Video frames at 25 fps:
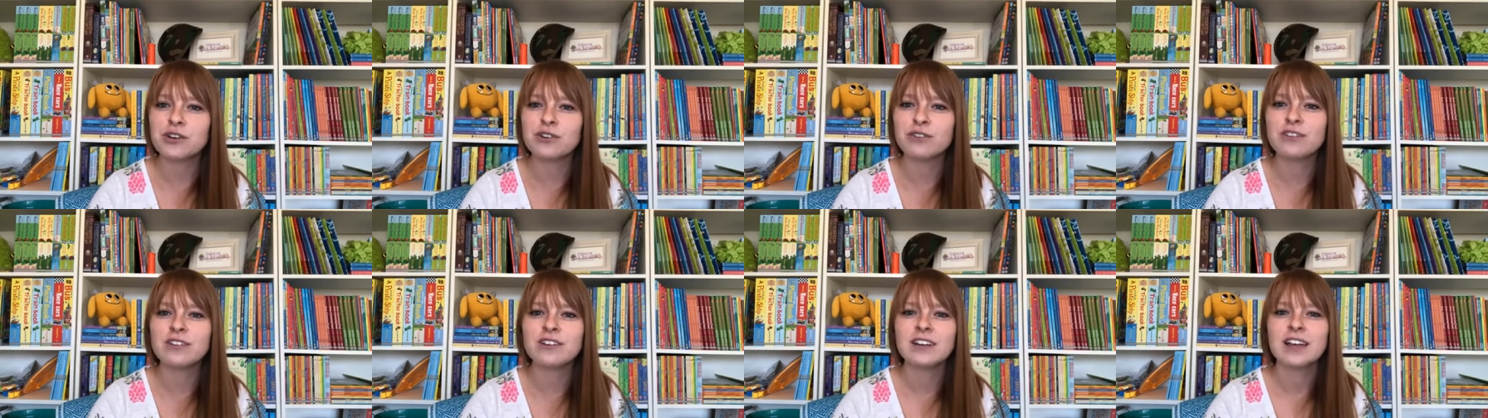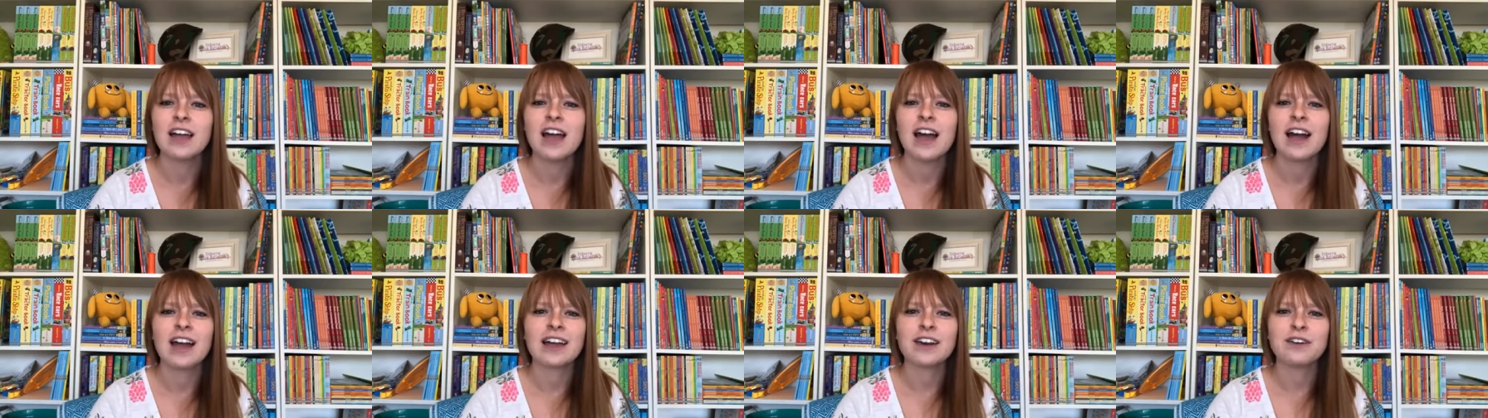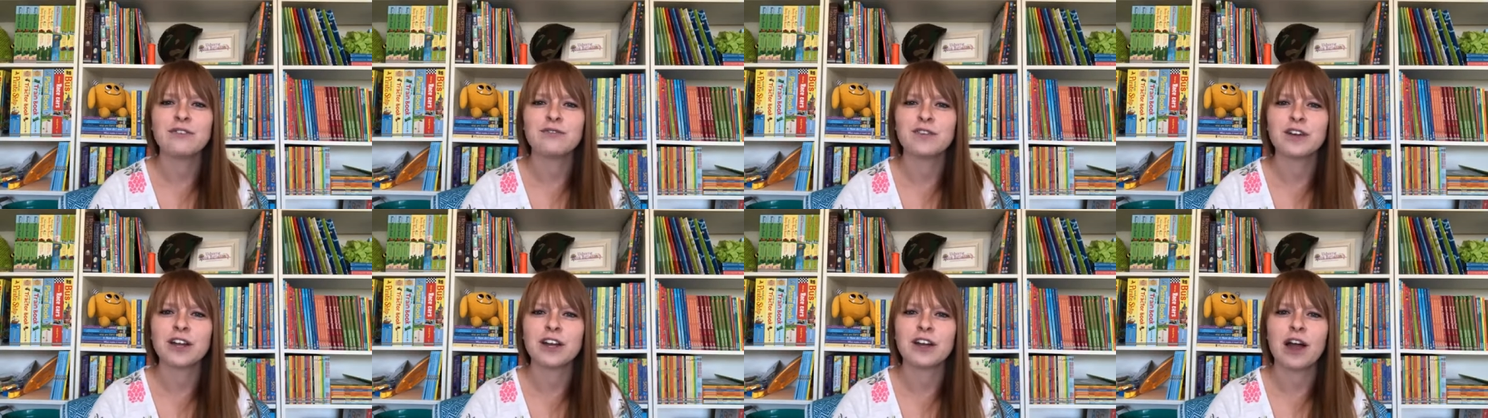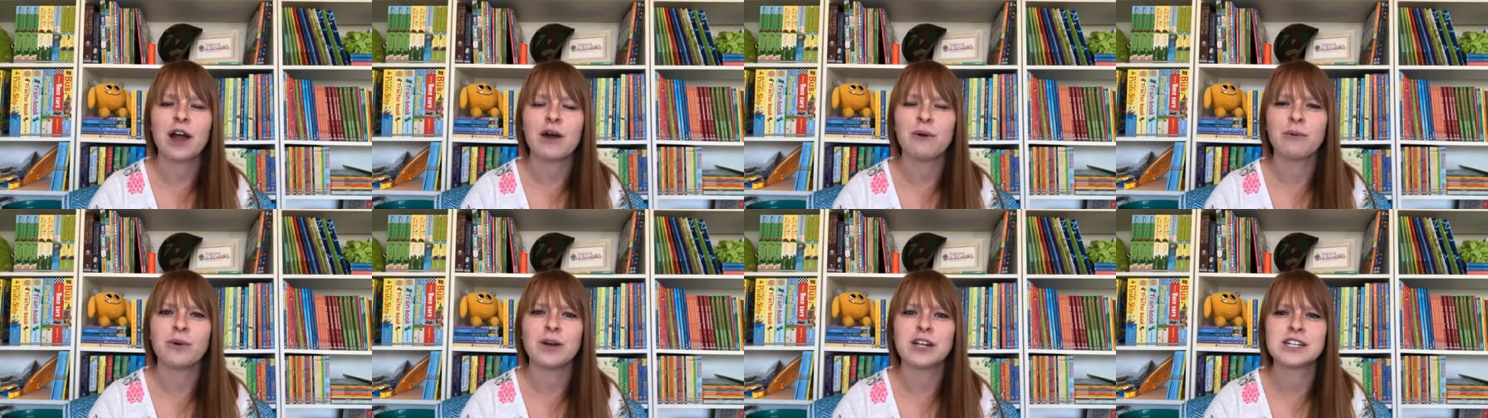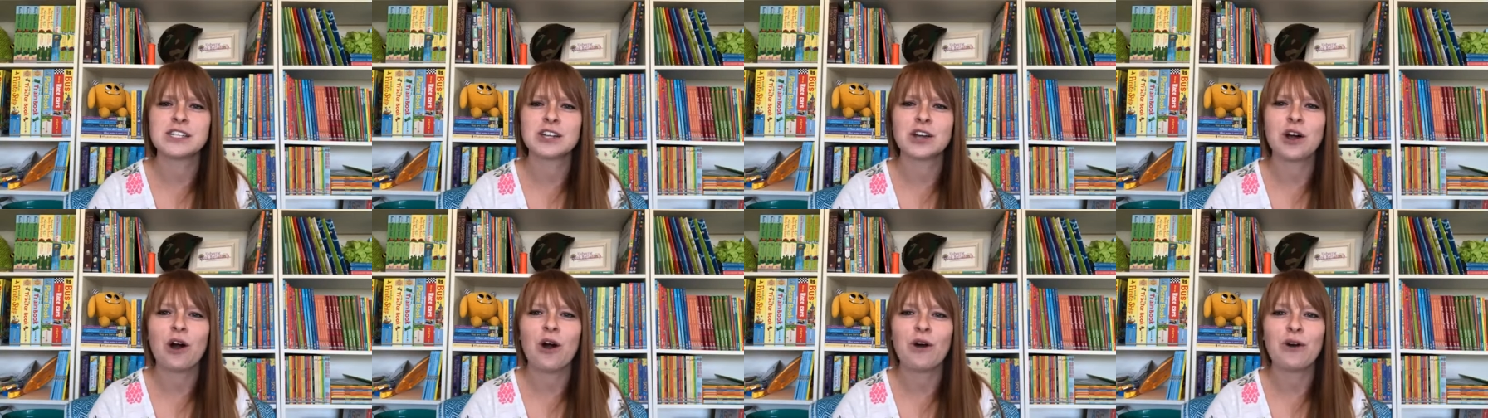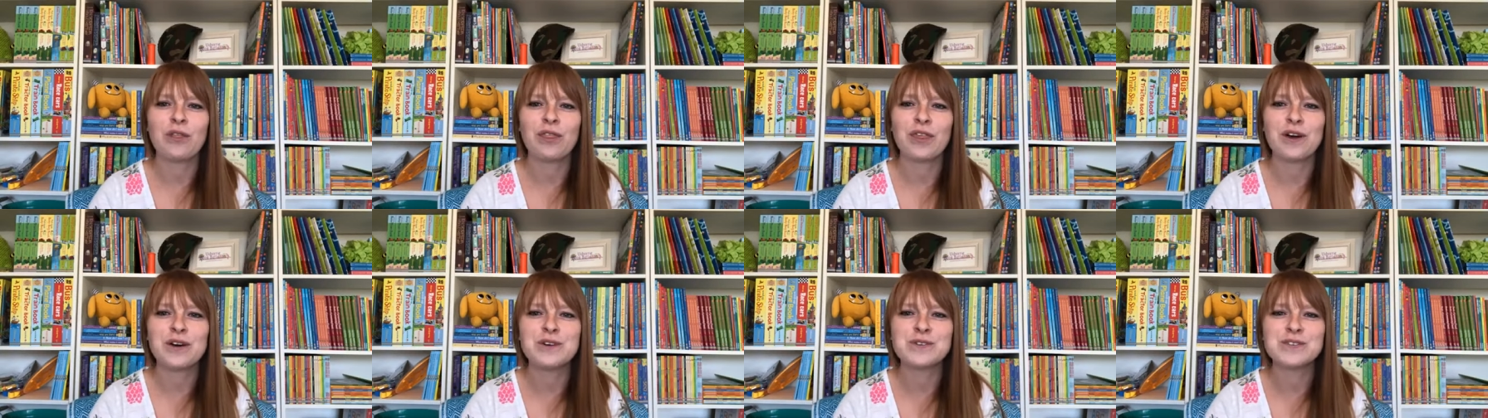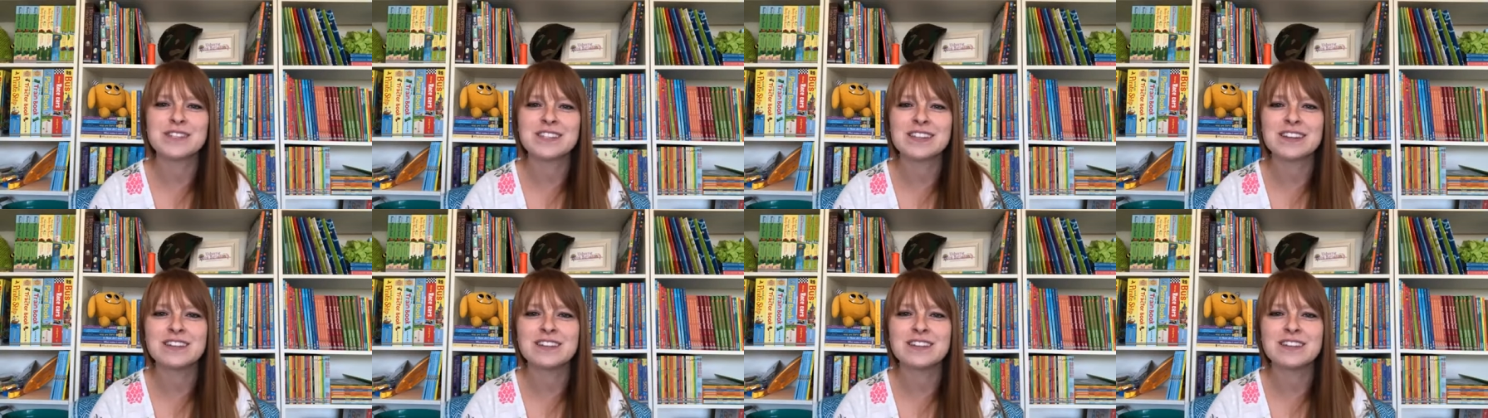I gotta figure out what to call those.